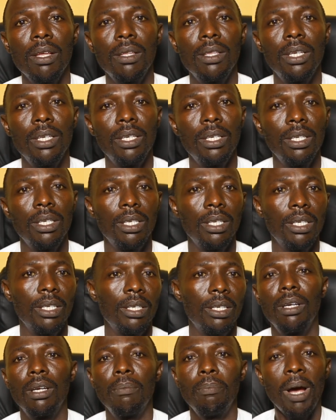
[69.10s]

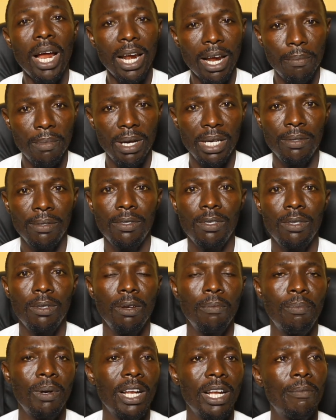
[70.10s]
the
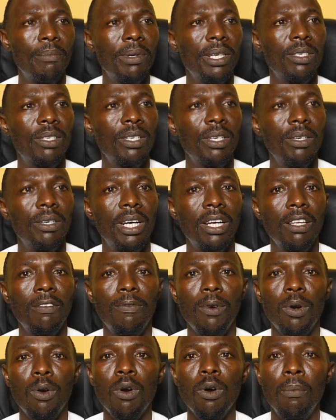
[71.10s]
parliamentarians,
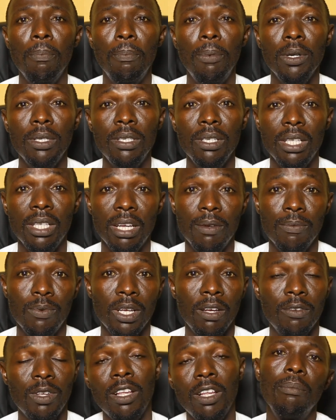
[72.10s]
for comporting
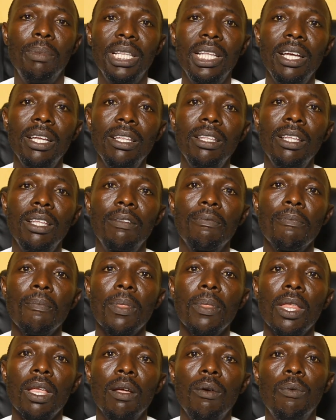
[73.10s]
themselves. But
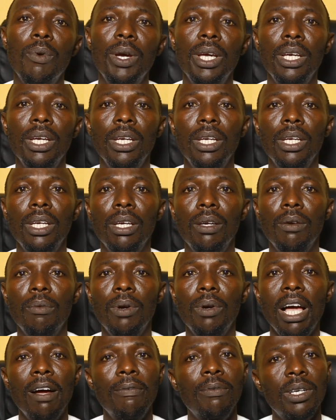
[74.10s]
then
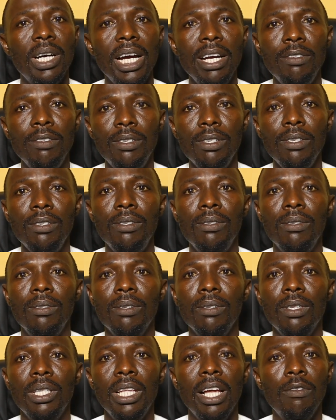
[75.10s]
we have
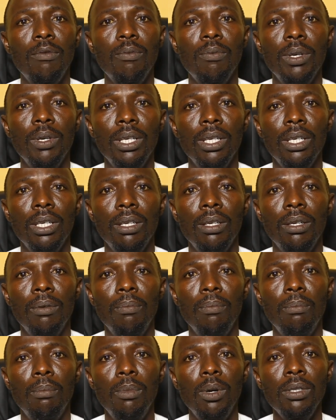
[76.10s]
crises that we
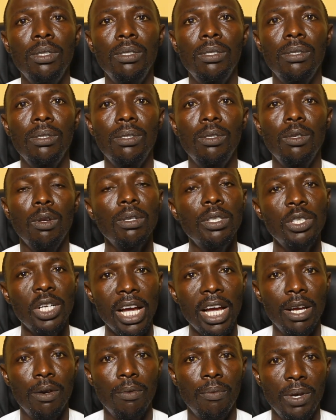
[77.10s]
must not
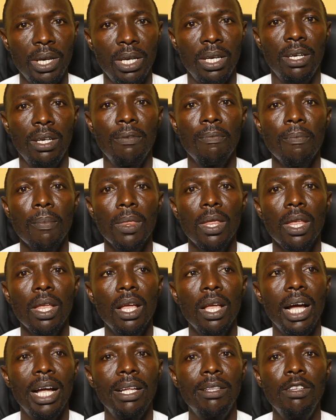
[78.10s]
shy away.
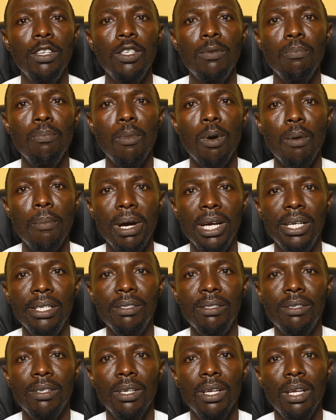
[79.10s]
At this
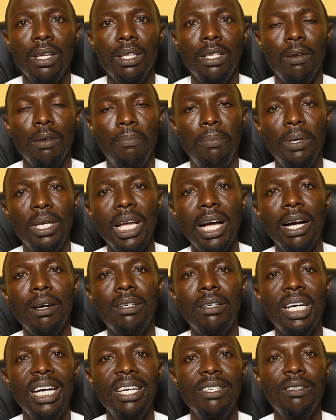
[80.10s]
moment, the
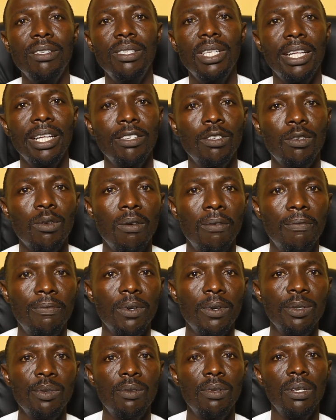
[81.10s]
bigger crisis that is
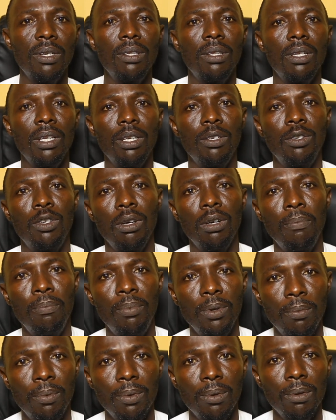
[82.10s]
confronting Ijaw
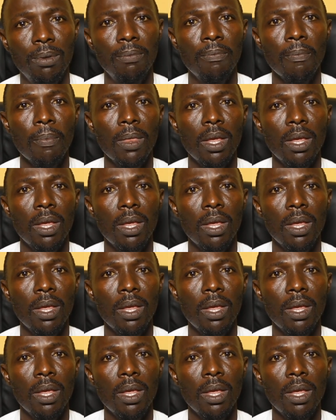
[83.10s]
people